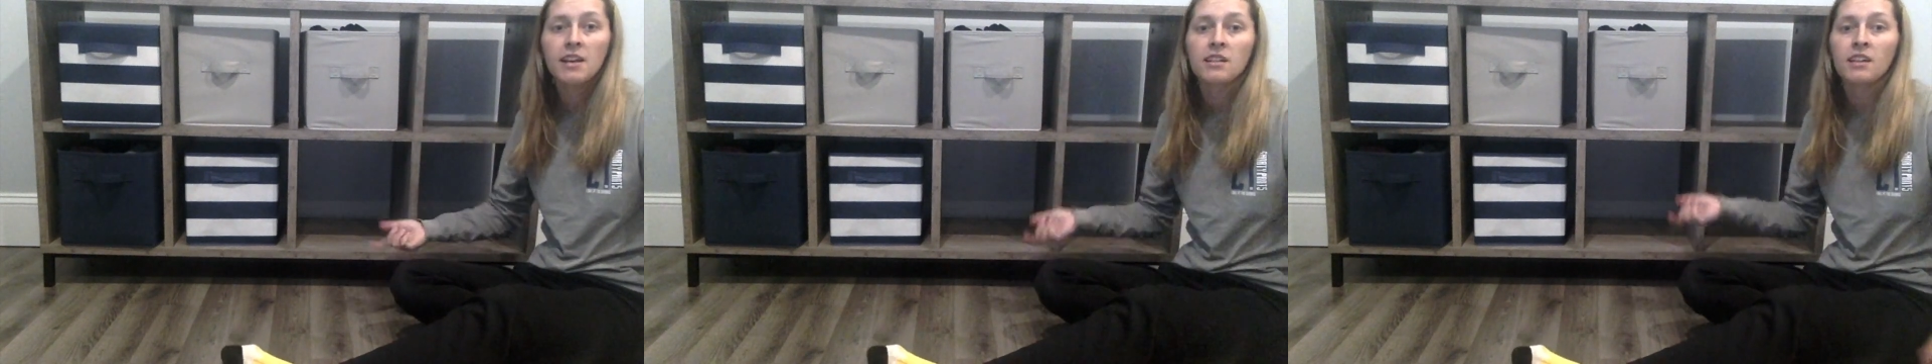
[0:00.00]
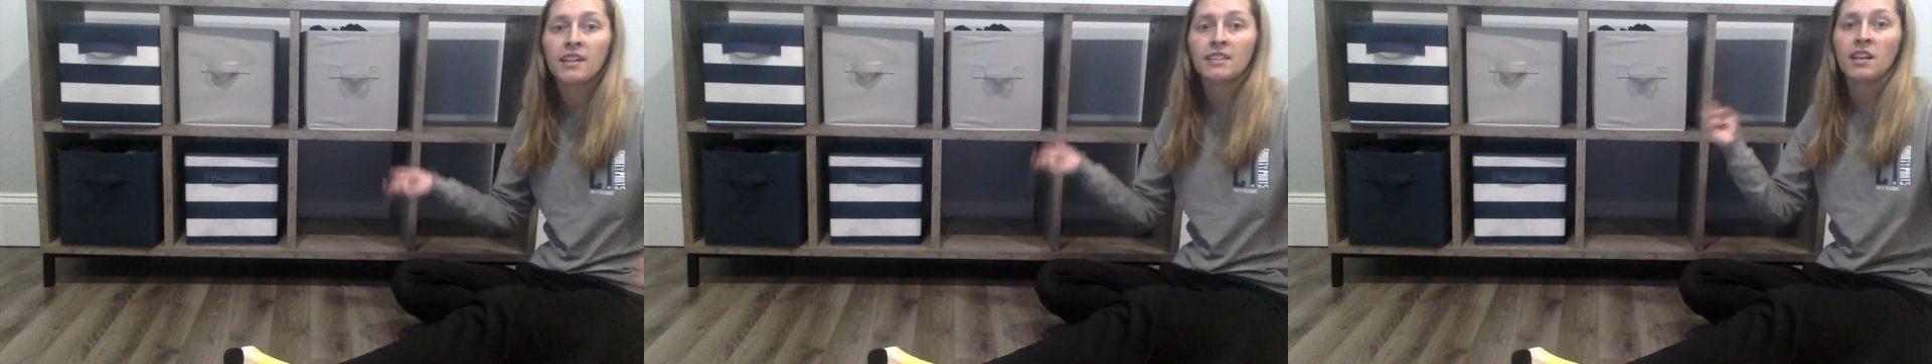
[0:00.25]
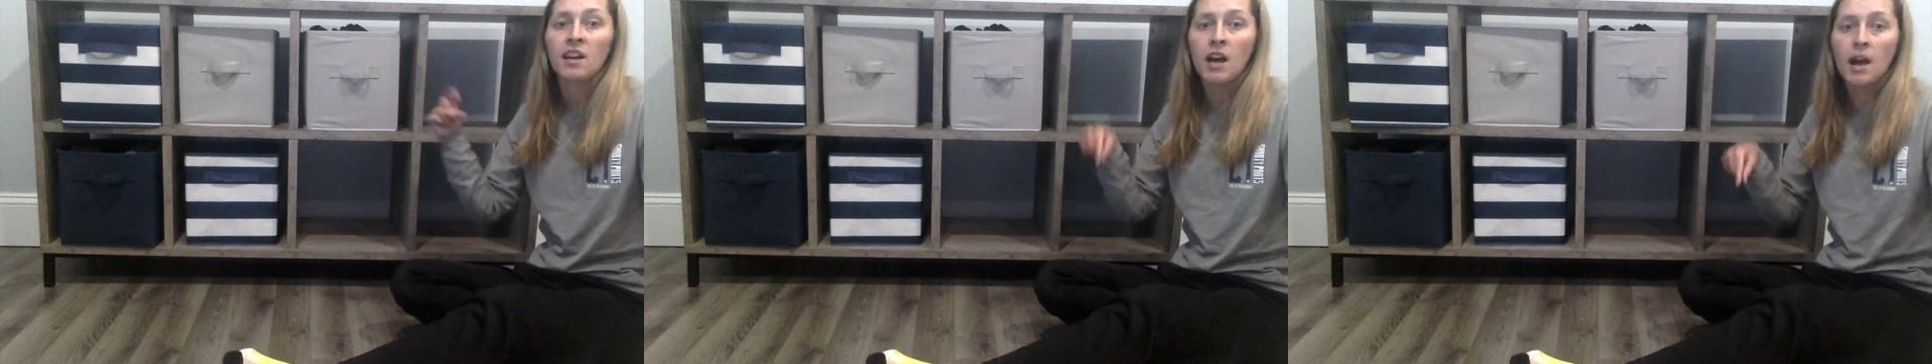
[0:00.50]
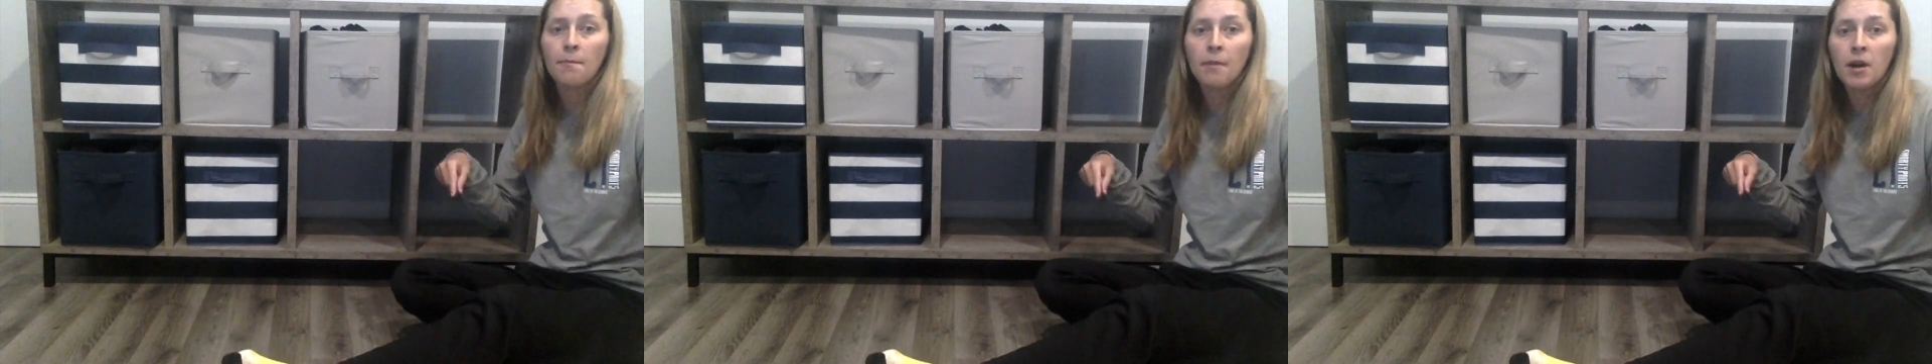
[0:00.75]
Let's
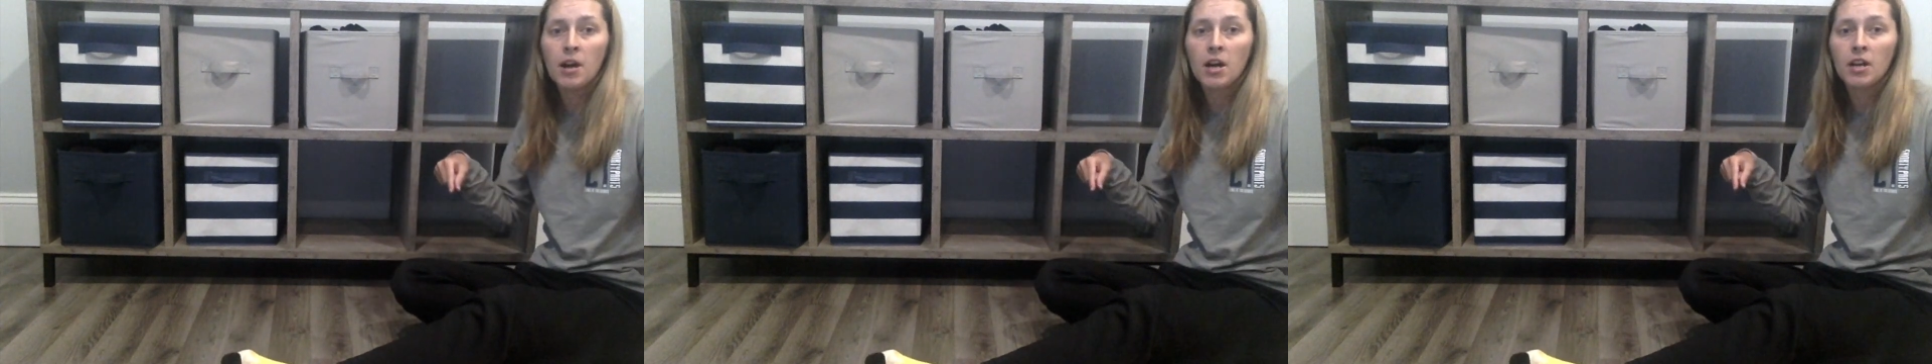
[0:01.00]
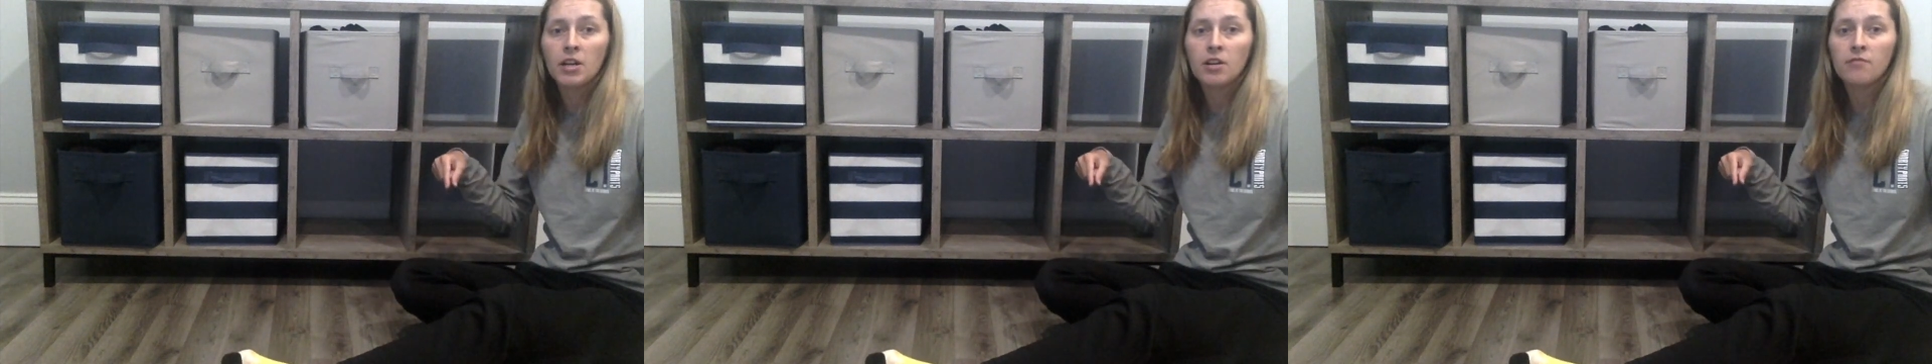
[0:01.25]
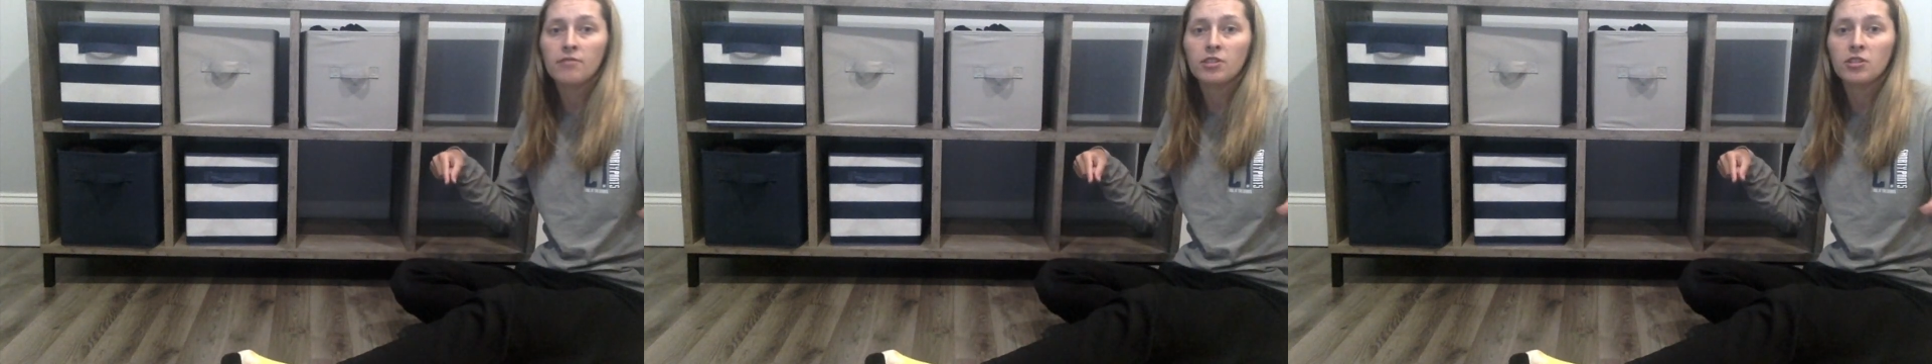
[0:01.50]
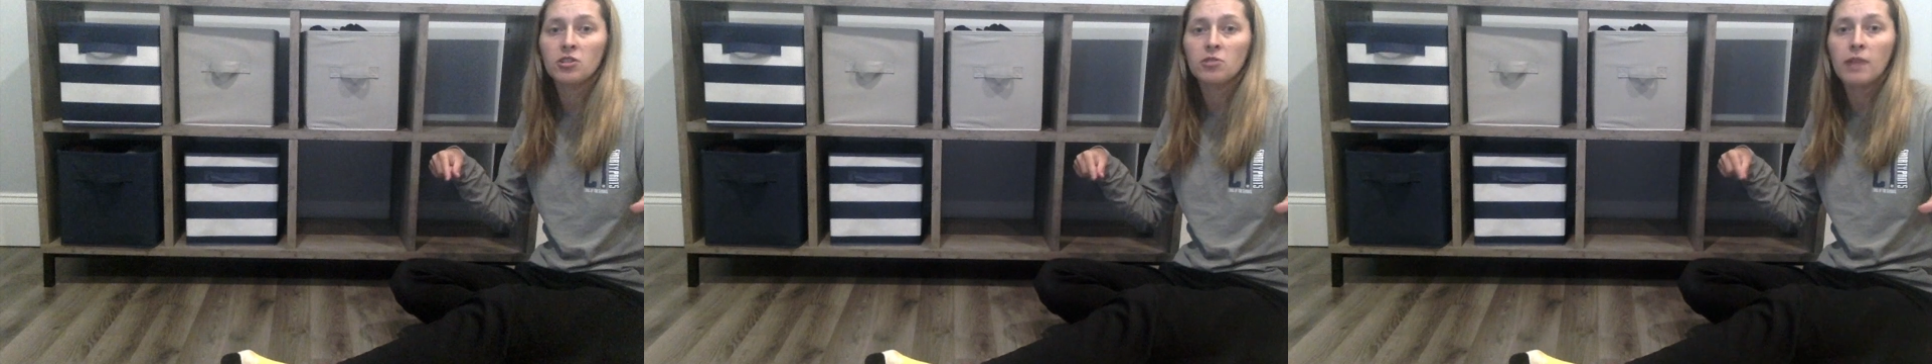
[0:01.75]
hop on over
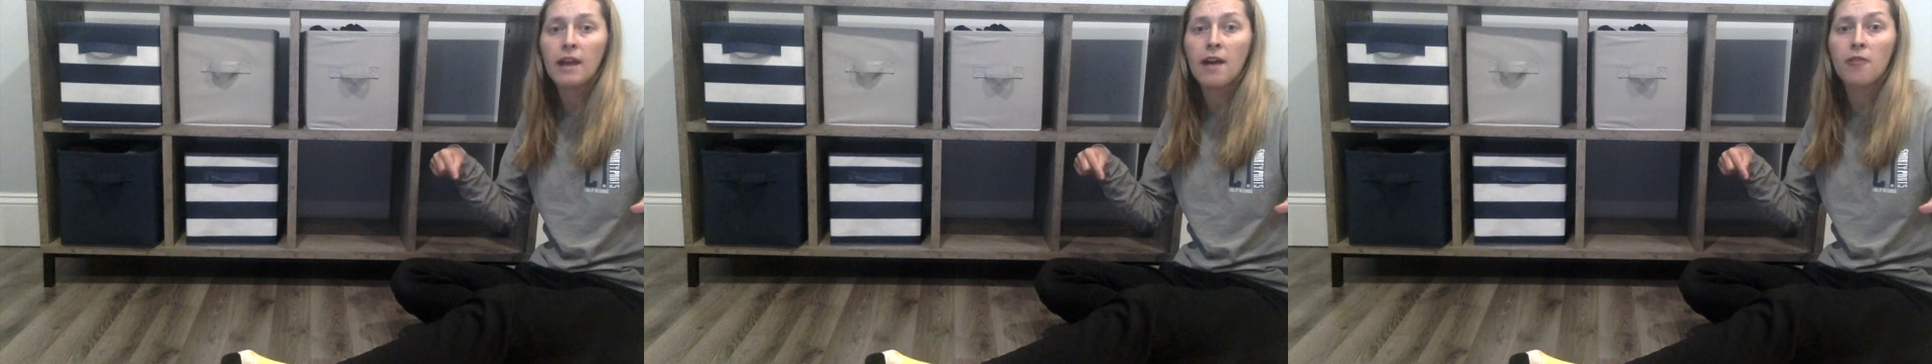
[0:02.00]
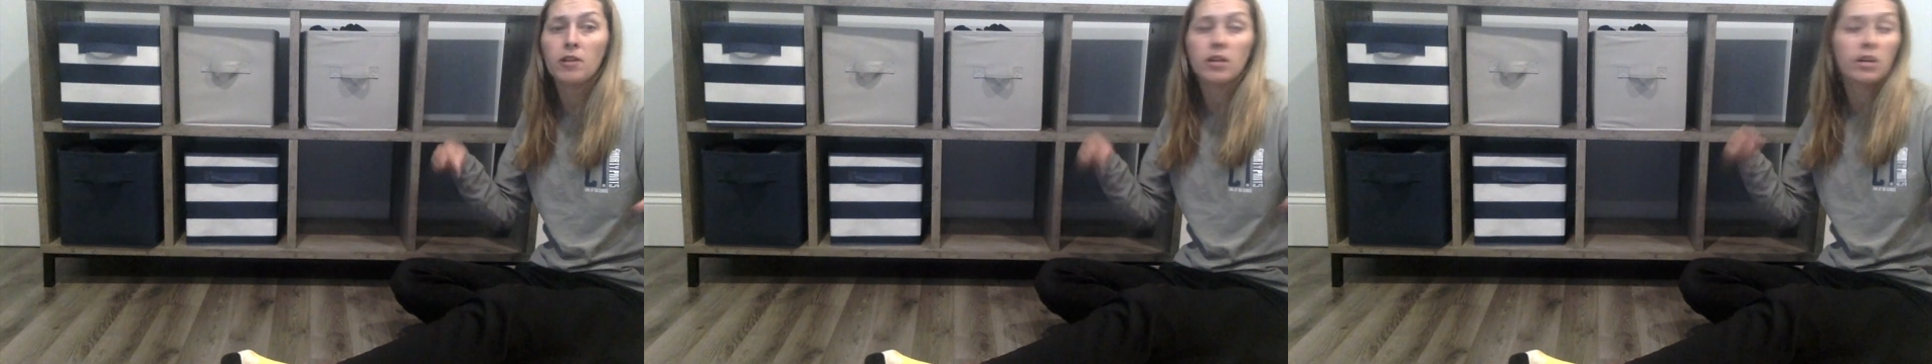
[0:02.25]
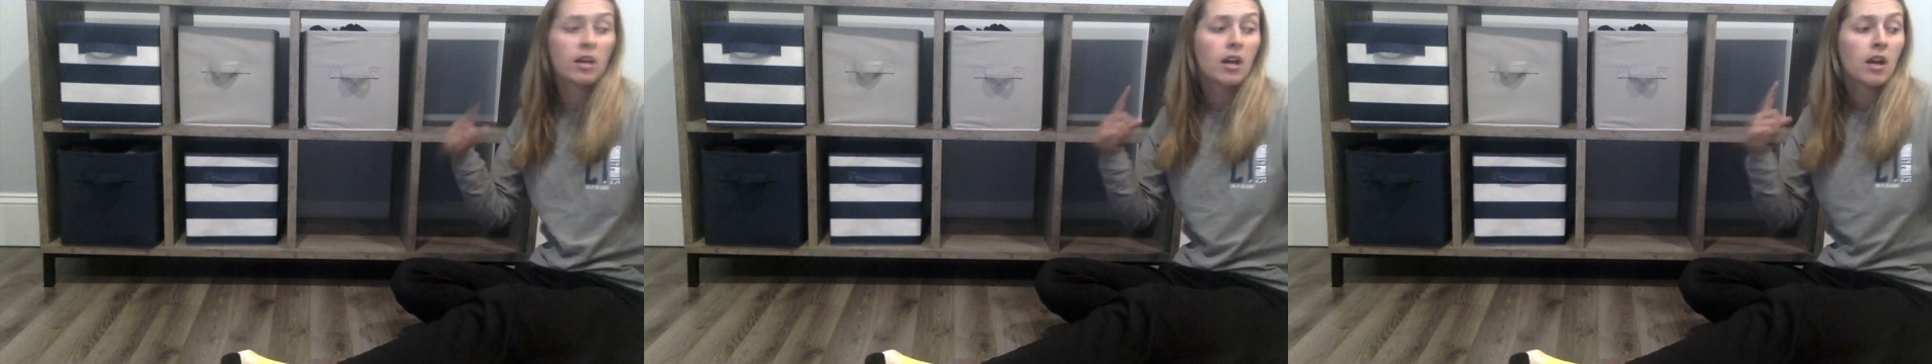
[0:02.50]
to our